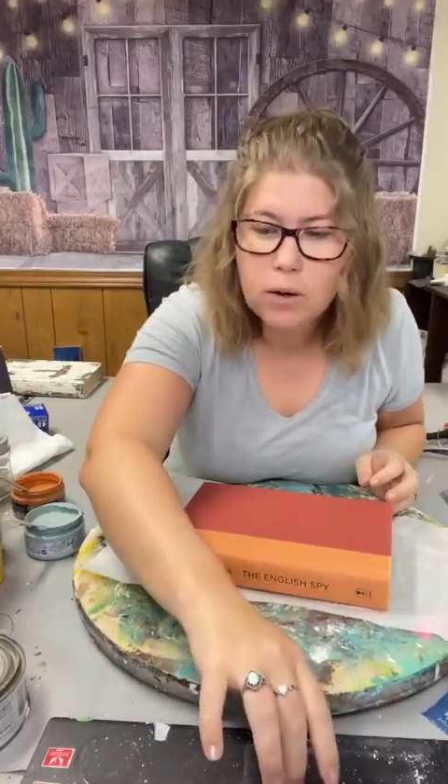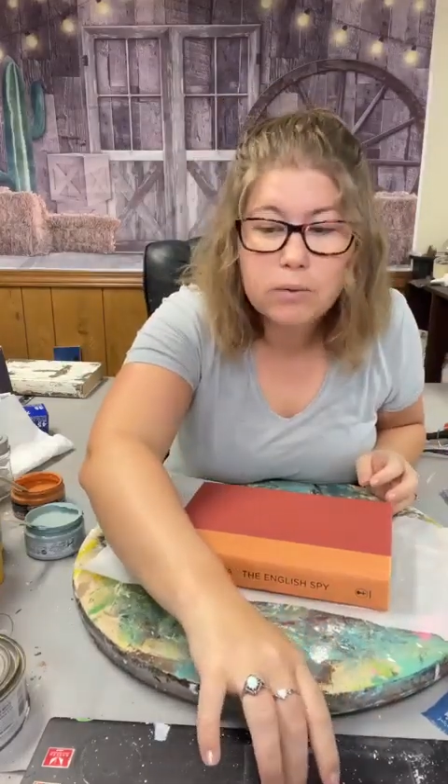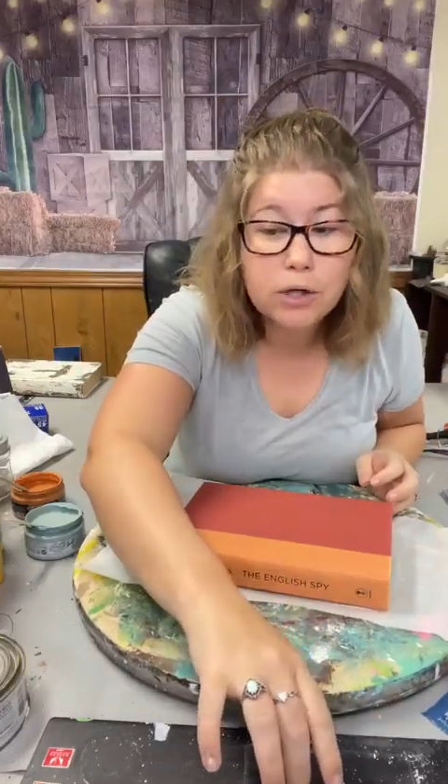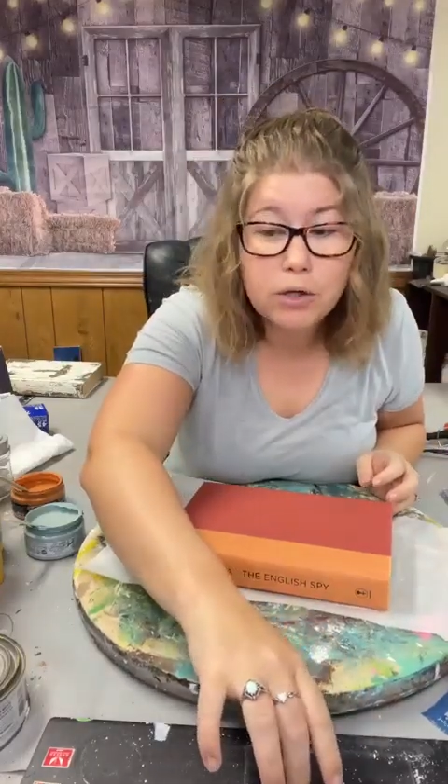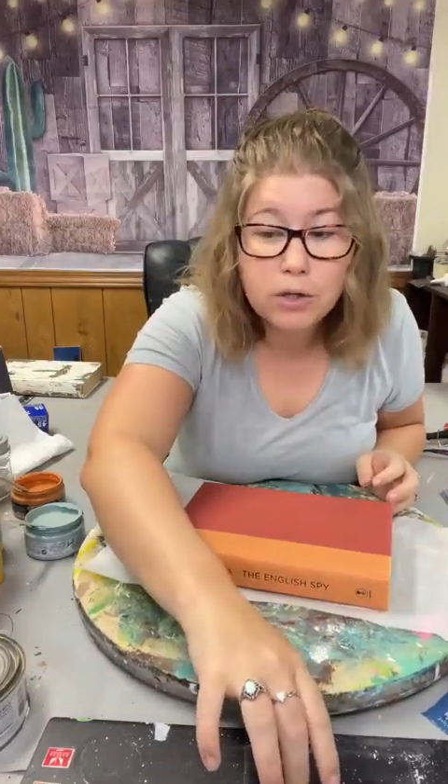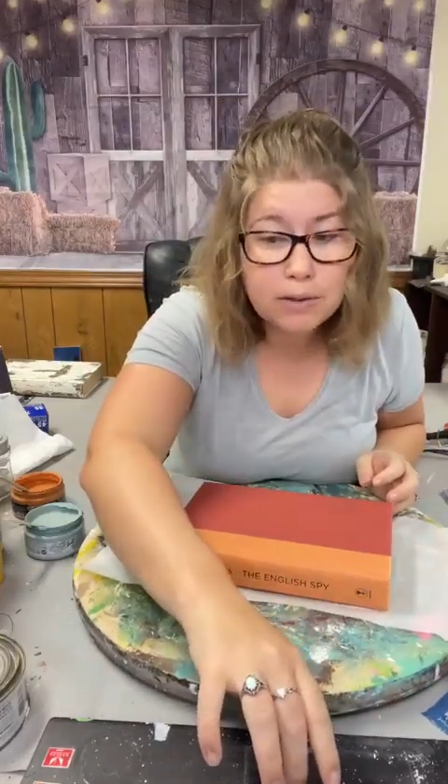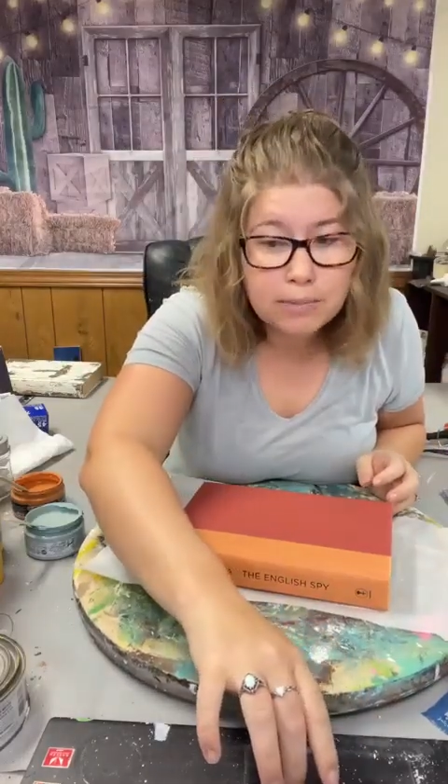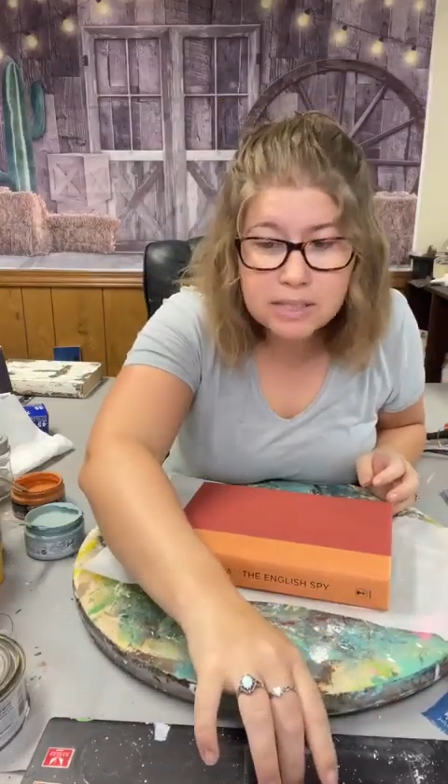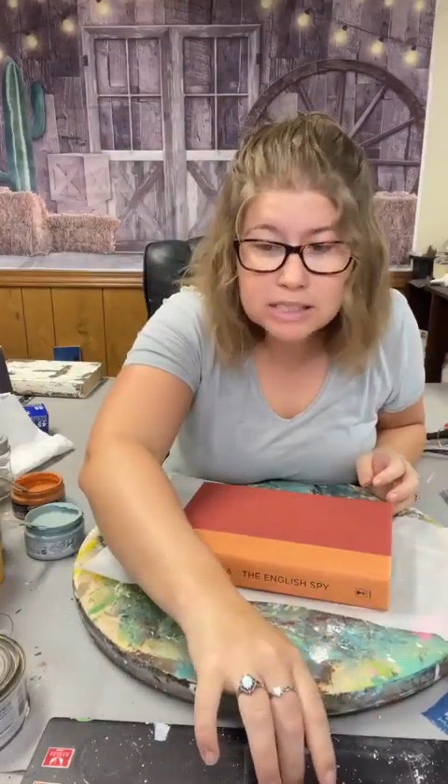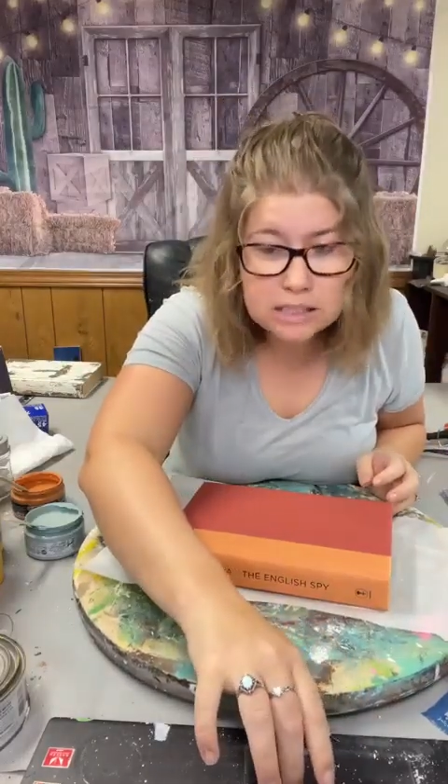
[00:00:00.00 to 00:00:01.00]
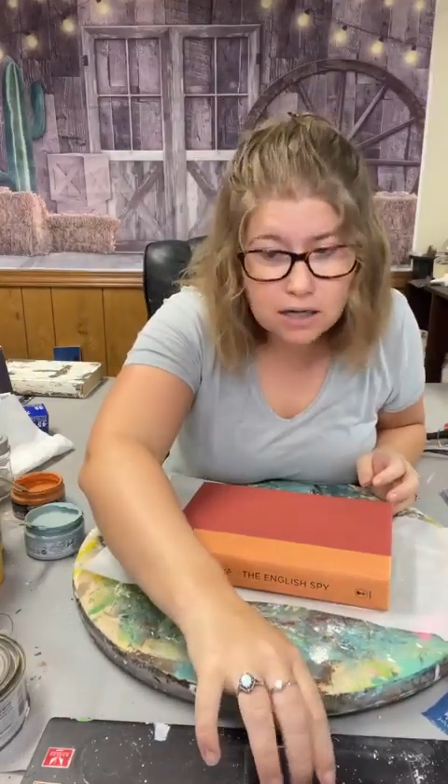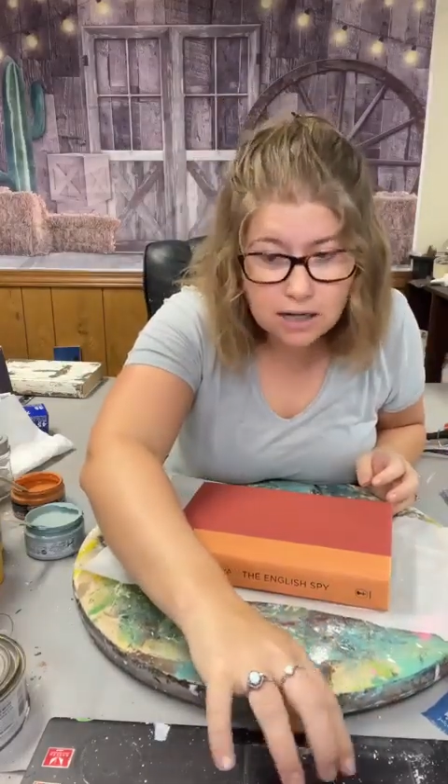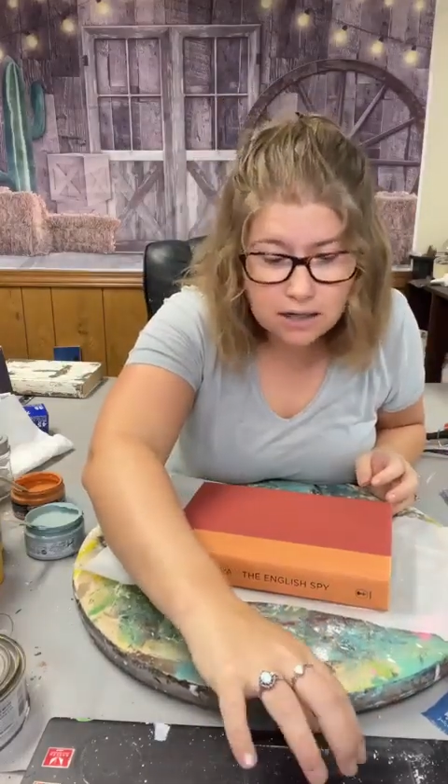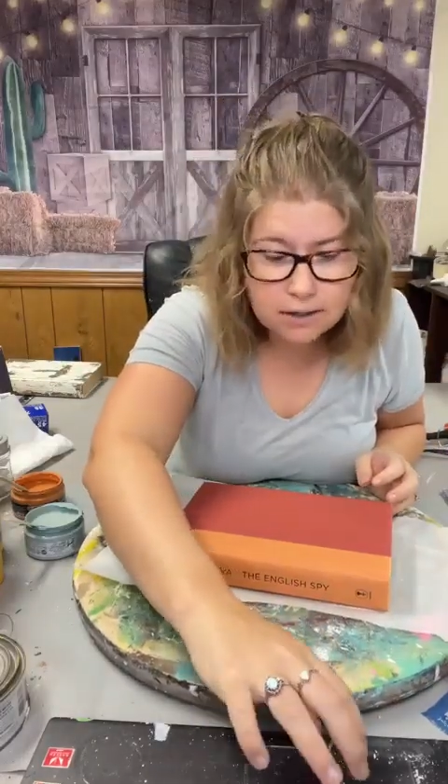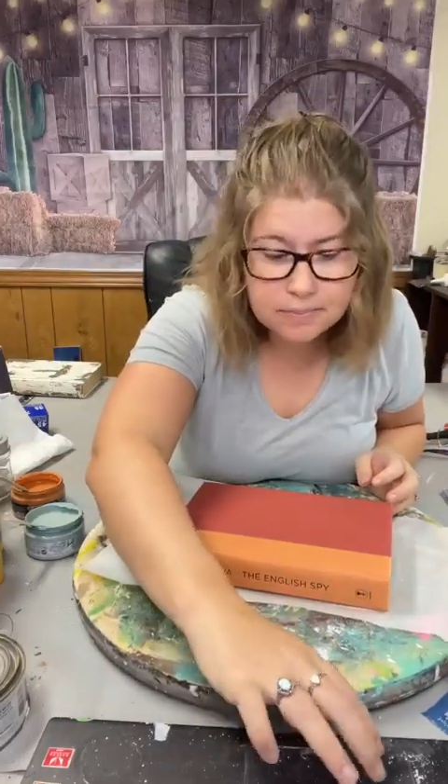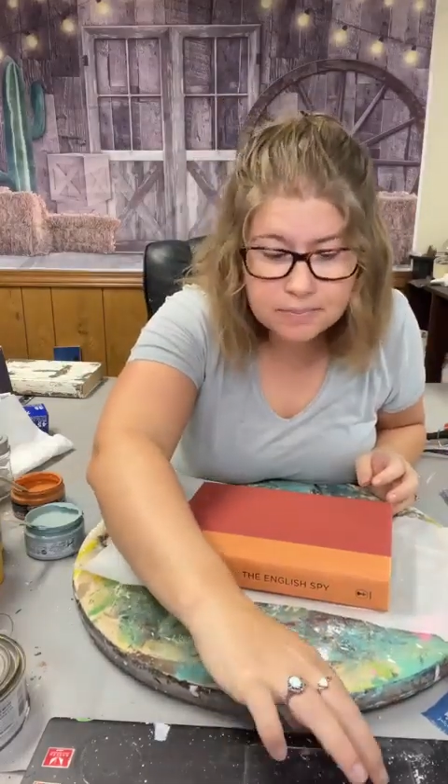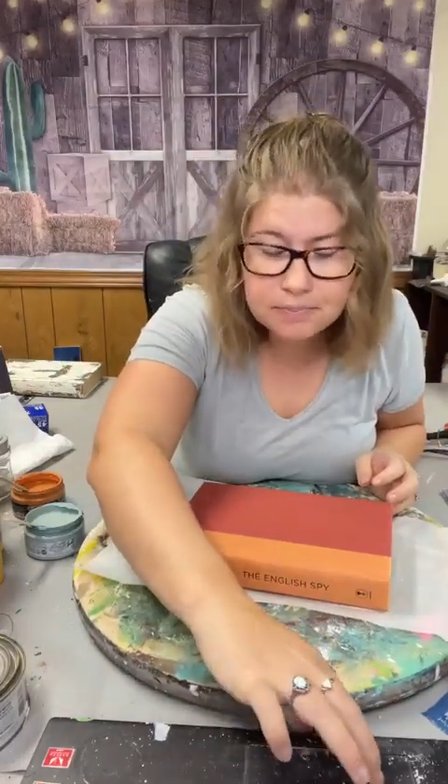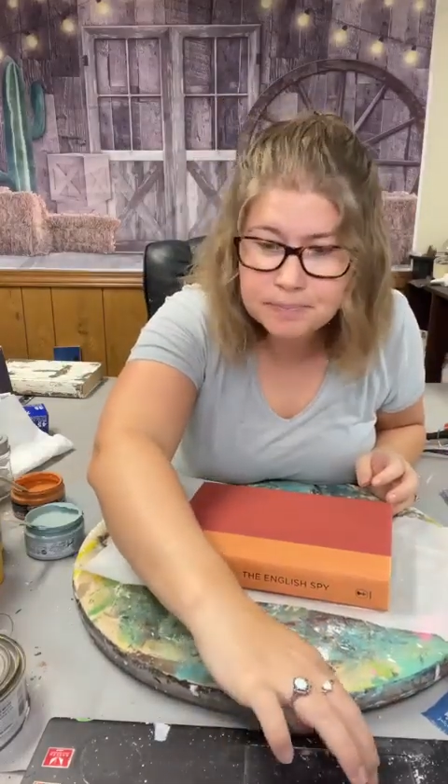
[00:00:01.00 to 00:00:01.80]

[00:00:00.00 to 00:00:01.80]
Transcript: What were you doing, Miss Donna?